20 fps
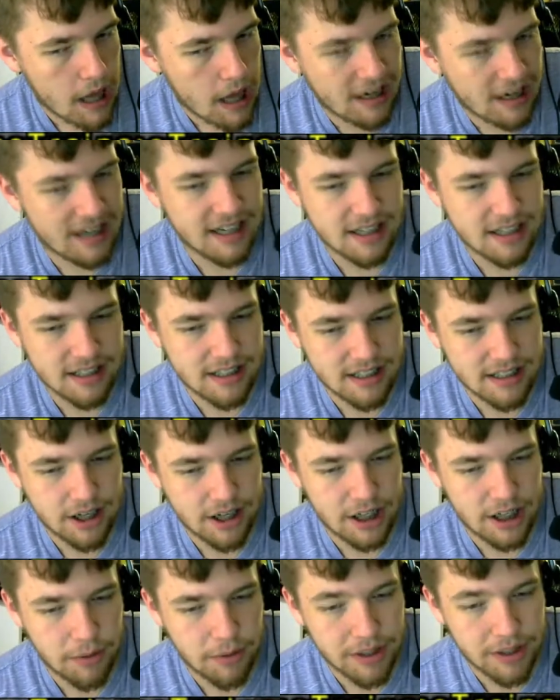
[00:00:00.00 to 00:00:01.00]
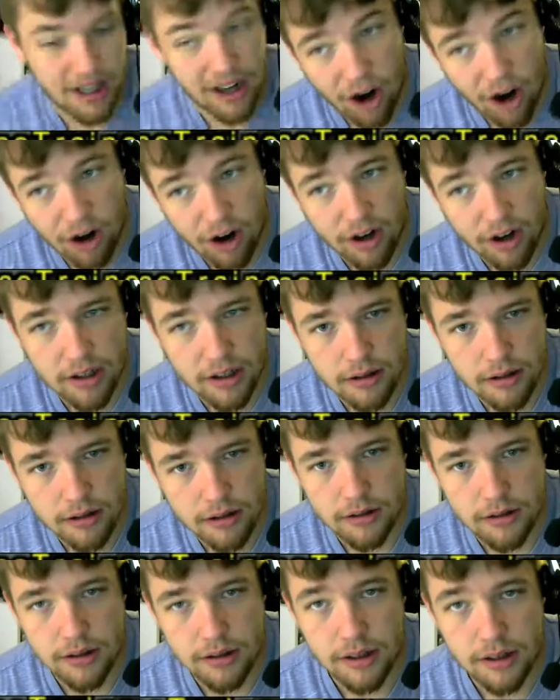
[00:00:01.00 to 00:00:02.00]
Not necessarily where they are.
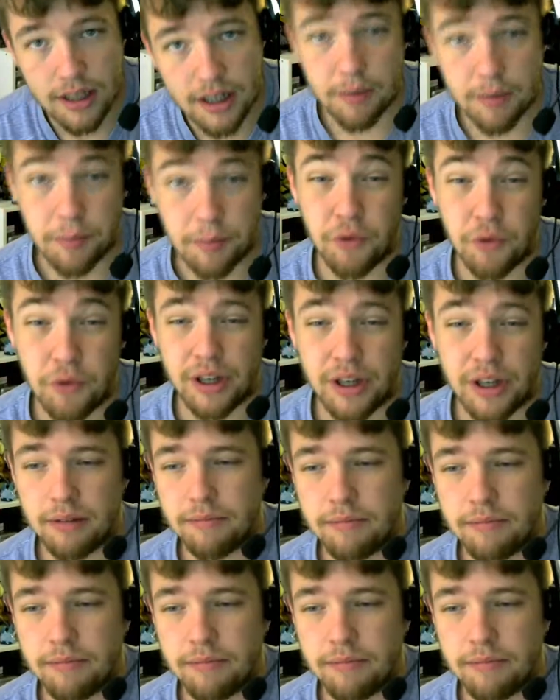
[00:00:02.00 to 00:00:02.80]
They could be moving.